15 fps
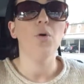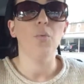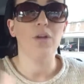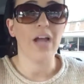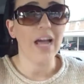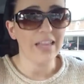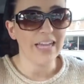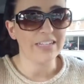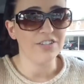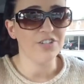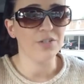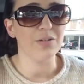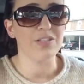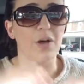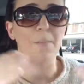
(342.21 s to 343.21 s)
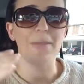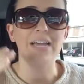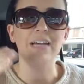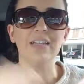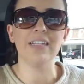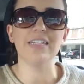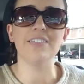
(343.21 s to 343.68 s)
What I like to do is I'll
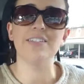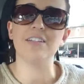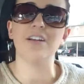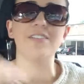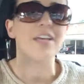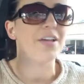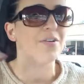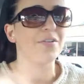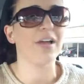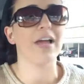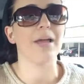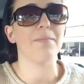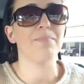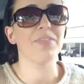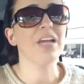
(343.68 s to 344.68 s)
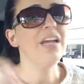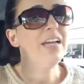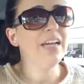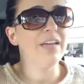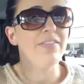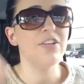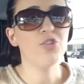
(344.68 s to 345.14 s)
make a list and I'll say, okay,
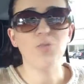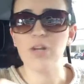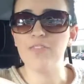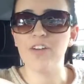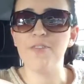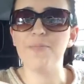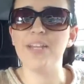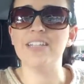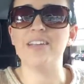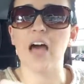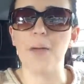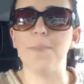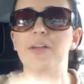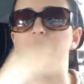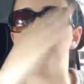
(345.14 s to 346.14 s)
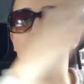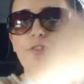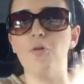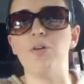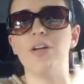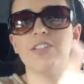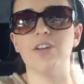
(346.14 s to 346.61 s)
in this twenty-five minutes, I'm going to
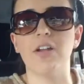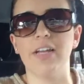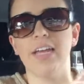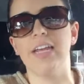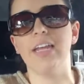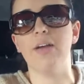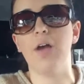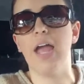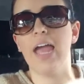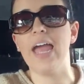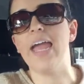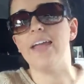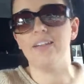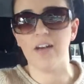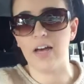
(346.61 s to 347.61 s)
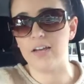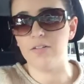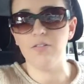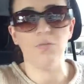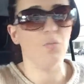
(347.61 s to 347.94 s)
focus on getting A done.